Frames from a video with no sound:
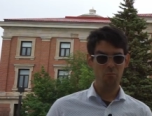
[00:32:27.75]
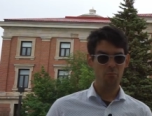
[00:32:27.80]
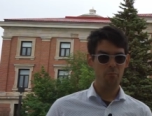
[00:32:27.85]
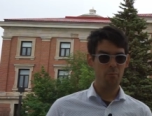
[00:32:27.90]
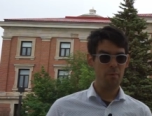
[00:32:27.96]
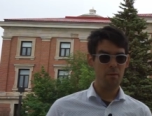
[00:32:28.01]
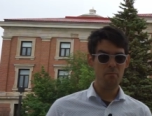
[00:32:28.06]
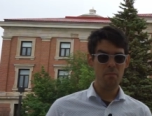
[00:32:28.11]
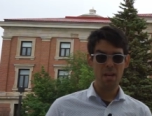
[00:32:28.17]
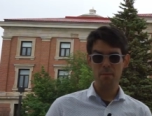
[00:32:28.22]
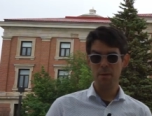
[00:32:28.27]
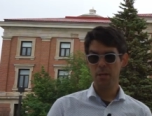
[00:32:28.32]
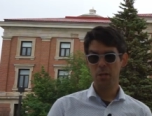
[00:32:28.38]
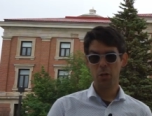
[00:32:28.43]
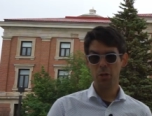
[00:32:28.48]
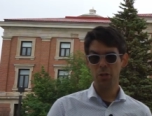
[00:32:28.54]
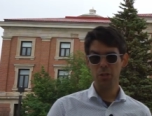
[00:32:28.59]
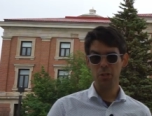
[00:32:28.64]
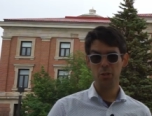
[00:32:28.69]
We maybe
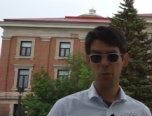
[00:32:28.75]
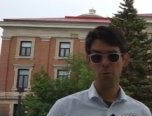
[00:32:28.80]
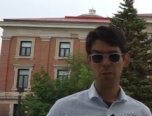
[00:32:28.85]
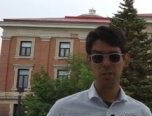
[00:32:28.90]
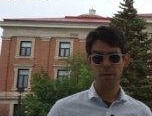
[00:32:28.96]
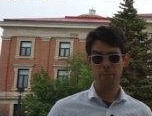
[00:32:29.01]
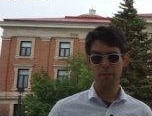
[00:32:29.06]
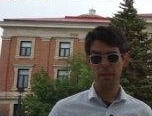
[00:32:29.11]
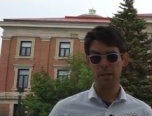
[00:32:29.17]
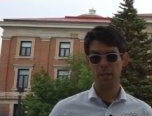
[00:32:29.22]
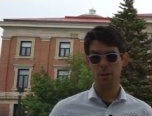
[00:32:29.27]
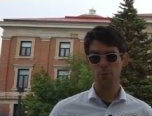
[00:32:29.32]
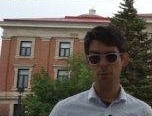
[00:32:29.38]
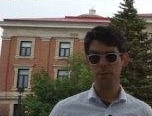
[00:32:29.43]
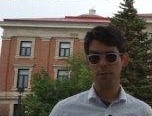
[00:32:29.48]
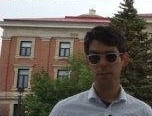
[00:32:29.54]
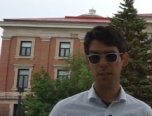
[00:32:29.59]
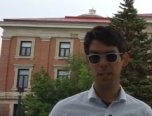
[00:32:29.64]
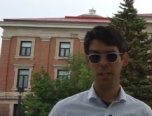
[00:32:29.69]
could do something
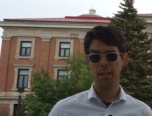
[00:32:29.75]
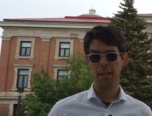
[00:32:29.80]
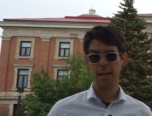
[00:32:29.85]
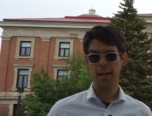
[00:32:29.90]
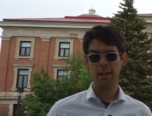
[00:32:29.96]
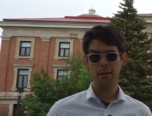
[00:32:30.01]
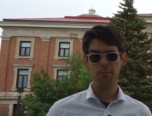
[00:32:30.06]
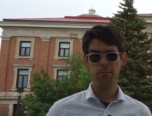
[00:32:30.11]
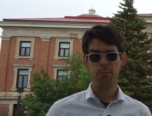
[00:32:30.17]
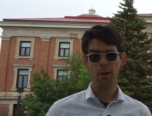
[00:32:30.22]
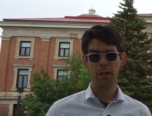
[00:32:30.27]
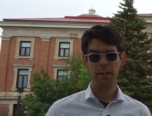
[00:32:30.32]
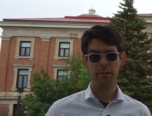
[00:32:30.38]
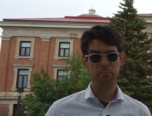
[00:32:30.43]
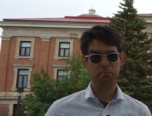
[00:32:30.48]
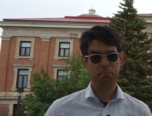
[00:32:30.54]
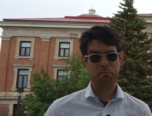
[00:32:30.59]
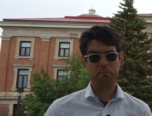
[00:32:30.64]
useful in that, but